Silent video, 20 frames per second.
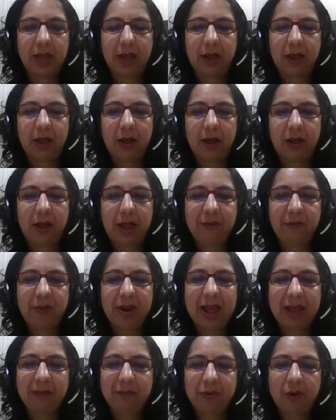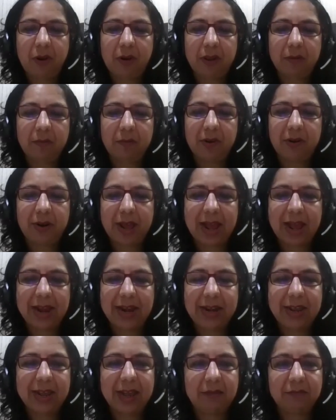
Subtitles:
And when I'm talking about idea,